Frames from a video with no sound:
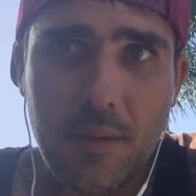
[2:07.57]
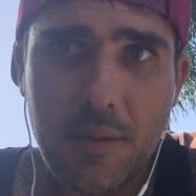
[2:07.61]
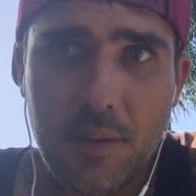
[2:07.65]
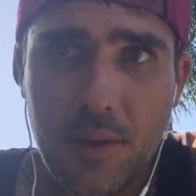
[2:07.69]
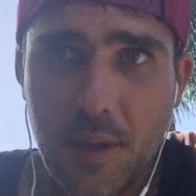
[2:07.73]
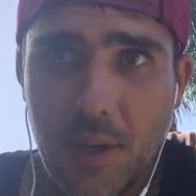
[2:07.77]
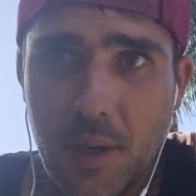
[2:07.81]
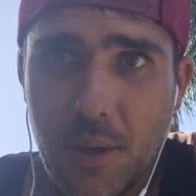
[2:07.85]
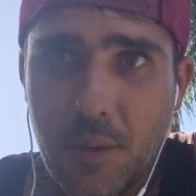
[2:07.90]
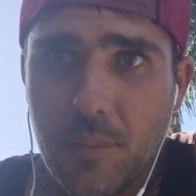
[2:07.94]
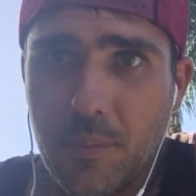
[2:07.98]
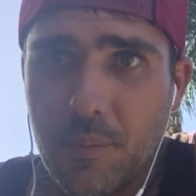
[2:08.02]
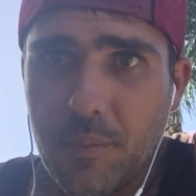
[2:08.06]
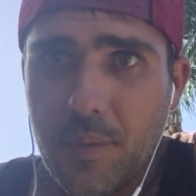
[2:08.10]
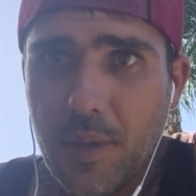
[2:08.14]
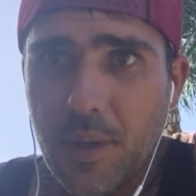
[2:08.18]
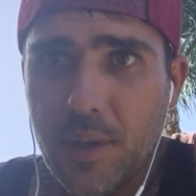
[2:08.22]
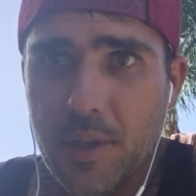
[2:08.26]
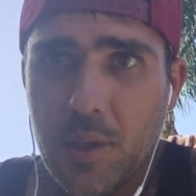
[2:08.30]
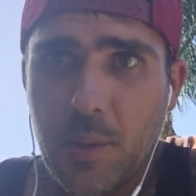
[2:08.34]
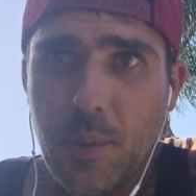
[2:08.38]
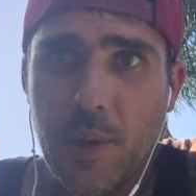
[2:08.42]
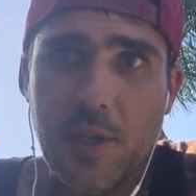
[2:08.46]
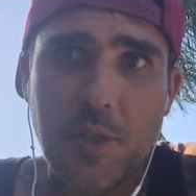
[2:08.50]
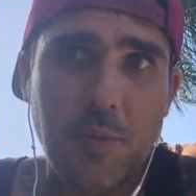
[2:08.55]
you know, the
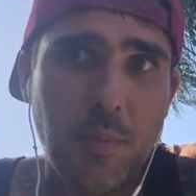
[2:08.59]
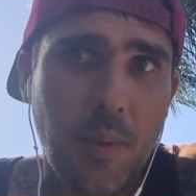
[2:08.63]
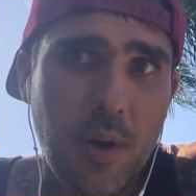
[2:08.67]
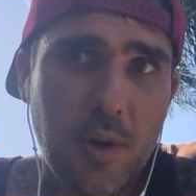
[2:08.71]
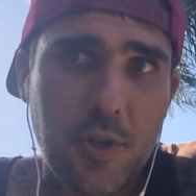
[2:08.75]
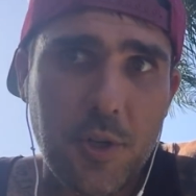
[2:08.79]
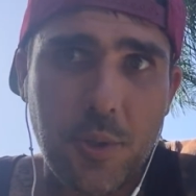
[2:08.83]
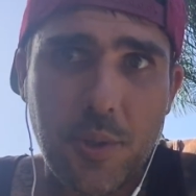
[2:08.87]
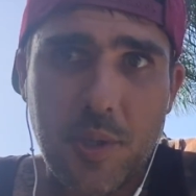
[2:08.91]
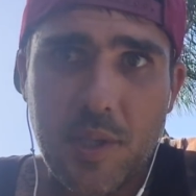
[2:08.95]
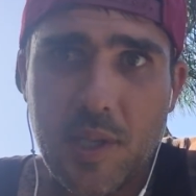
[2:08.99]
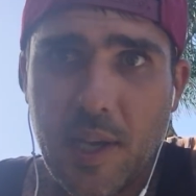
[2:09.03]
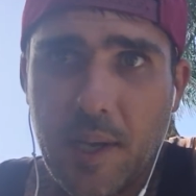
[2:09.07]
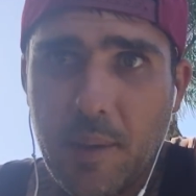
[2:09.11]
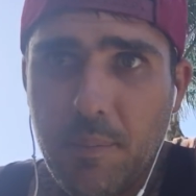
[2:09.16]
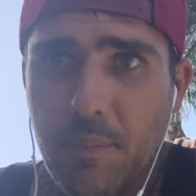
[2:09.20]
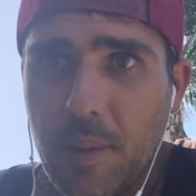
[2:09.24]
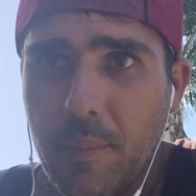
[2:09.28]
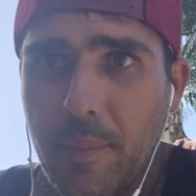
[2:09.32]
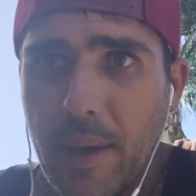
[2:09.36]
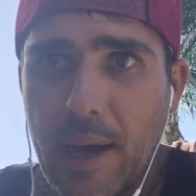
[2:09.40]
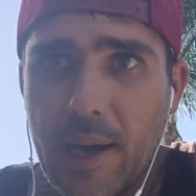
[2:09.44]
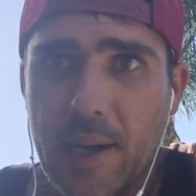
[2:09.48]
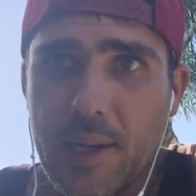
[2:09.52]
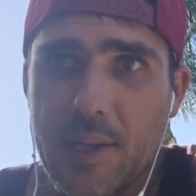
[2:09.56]
U S Marshals take me
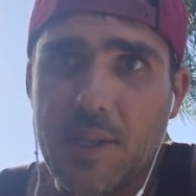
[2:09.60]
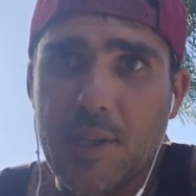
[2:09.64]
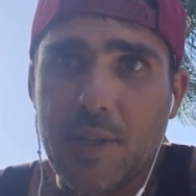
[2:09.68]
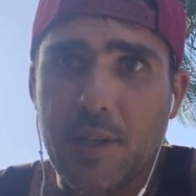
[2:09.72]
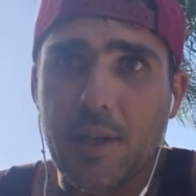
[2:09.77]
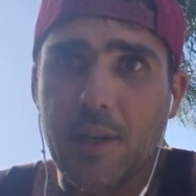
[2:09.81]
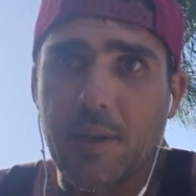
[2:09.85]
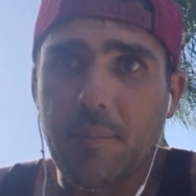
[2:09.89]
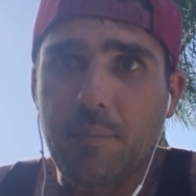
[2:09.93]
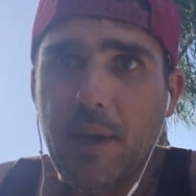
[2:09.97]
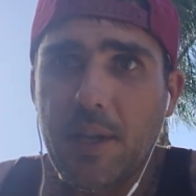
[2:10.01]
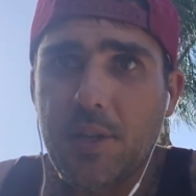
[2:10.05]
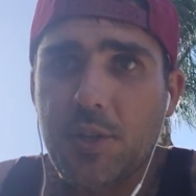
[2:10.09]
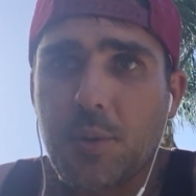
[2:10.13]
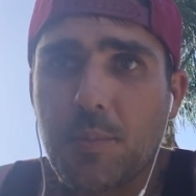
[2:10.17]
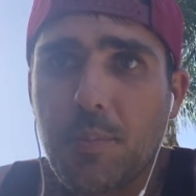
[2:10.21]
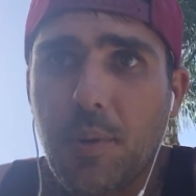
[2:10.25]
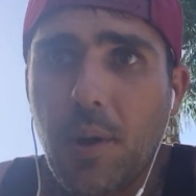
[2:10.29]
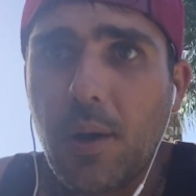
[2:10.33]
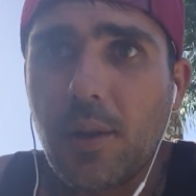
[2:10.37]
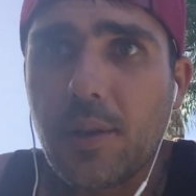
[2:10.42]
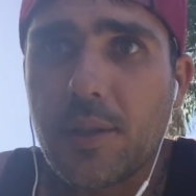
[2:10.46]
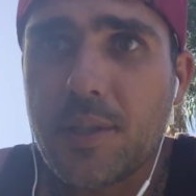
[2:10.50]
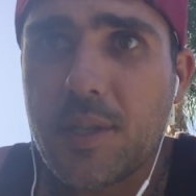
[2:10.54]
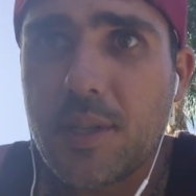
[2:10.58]
back to
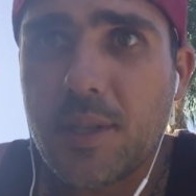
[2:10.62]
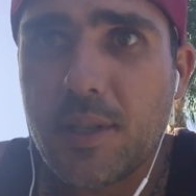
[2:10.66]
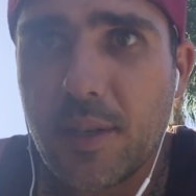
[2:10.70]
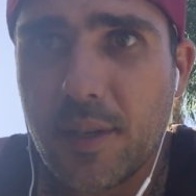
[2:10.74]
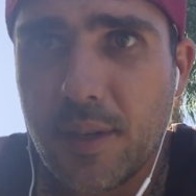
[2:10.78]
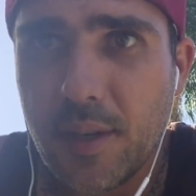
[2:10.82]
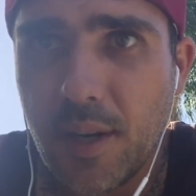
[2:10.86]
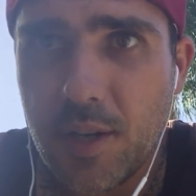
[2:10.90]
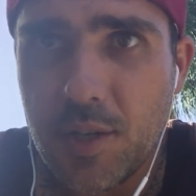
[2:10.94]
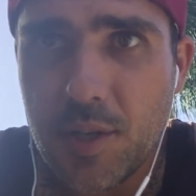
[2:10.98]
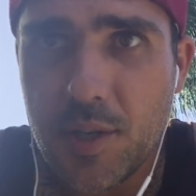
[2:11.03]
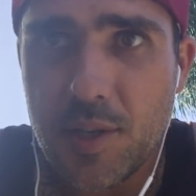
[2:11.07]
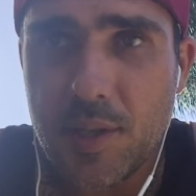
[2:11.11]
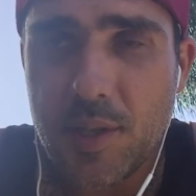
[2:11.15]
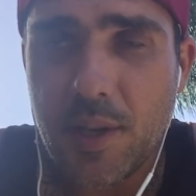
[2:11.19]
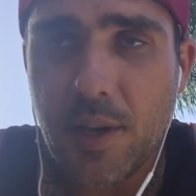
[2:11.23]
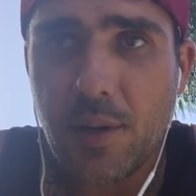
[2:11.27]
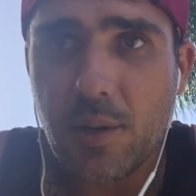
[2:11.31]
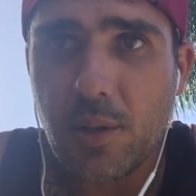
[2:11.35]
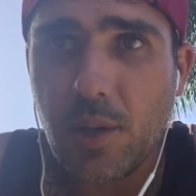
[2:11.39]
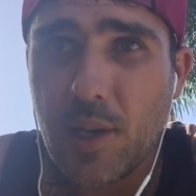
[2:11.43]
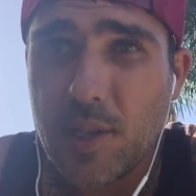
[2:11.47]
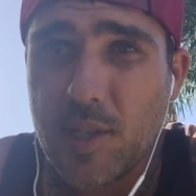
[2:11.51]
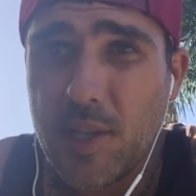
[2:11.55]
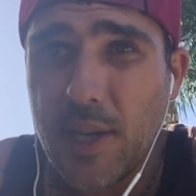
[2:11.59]
Metropolitan Detention
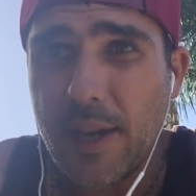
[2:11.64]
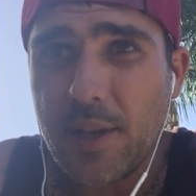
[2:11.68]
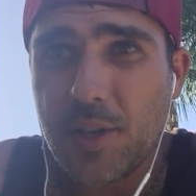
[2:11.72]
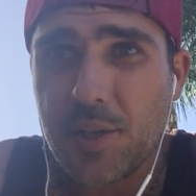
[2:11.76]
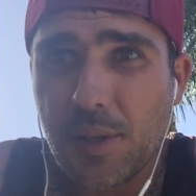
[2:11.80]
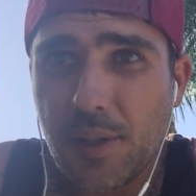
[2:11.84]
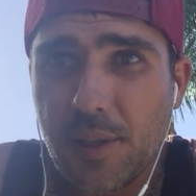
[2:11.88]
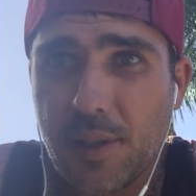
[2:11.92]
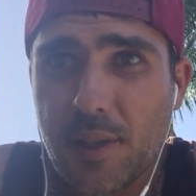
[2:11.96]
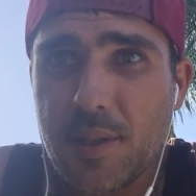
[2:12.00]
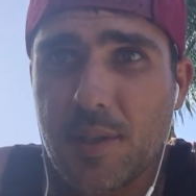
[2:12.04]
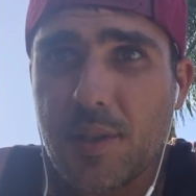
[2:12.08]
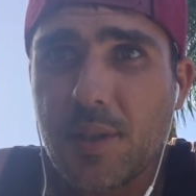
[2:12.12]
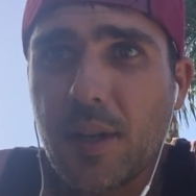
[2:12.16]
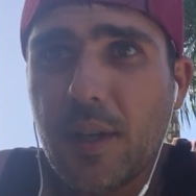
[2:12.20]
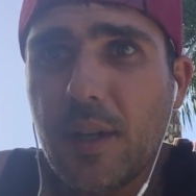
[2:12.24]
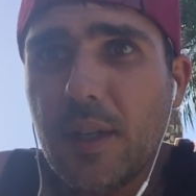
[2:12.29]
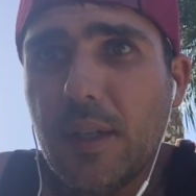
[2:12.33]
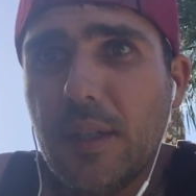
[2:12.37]
Center Los Angeles.